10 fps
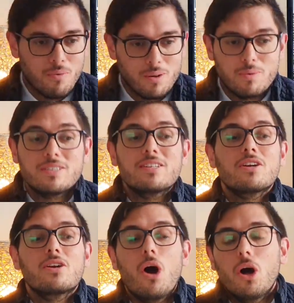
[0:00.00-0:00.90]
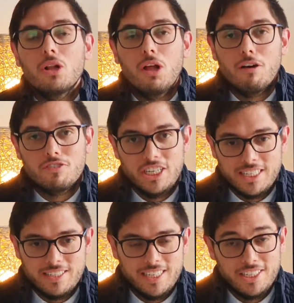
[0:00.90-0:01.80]
What was the goal of
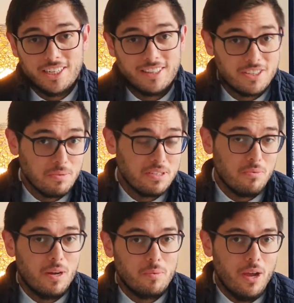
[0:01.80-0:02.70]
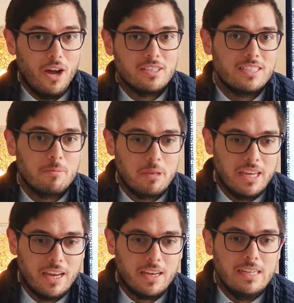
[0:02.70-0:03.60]
Jesus' teaching? This was the one we asked in the
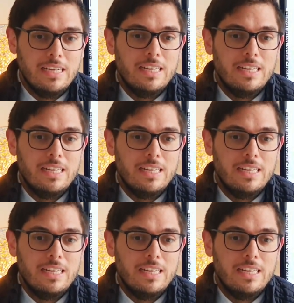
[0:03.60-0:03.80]
beginning.